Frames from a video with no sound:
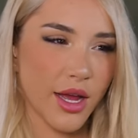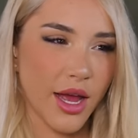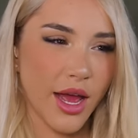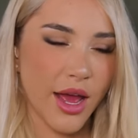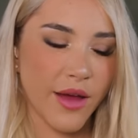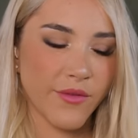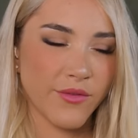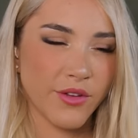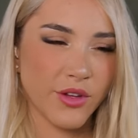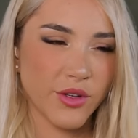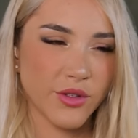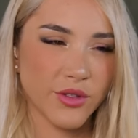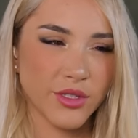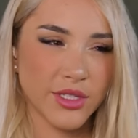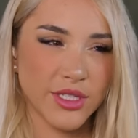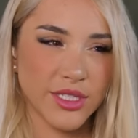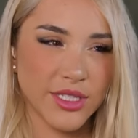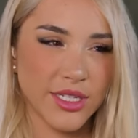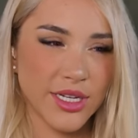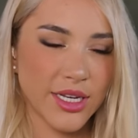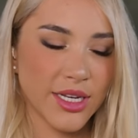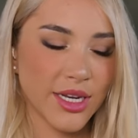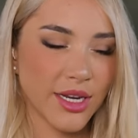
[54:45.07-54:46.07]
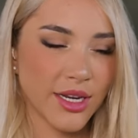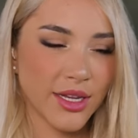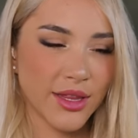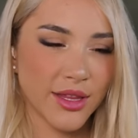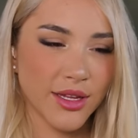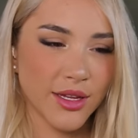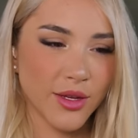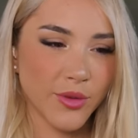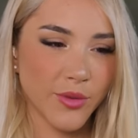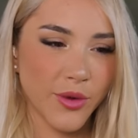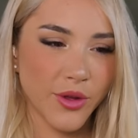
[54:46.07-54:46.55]
Have you seen
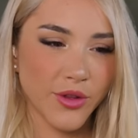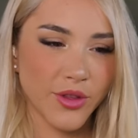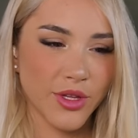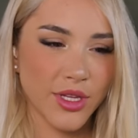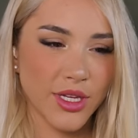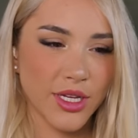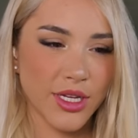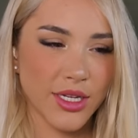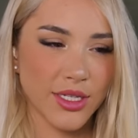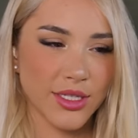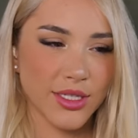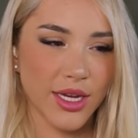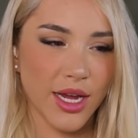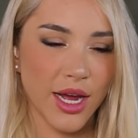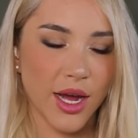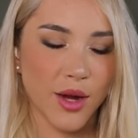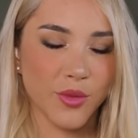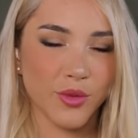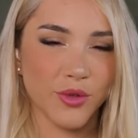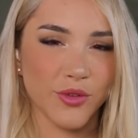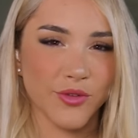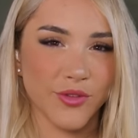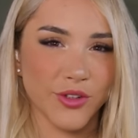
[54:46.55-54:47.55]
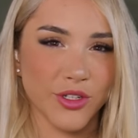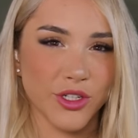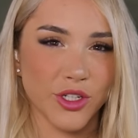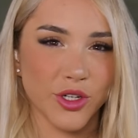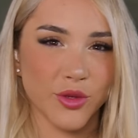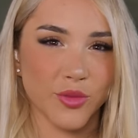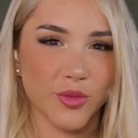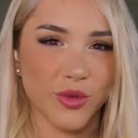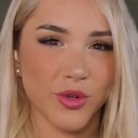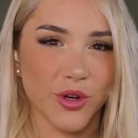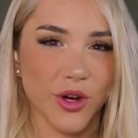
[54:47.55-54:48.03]
anything about these Apple
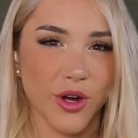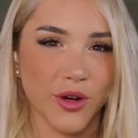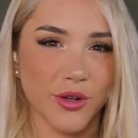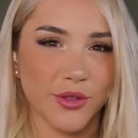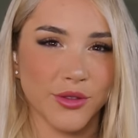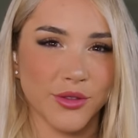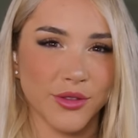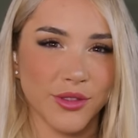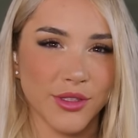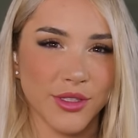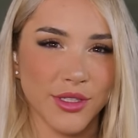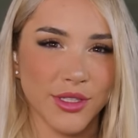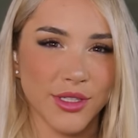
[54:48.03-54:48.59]
Vision Pro?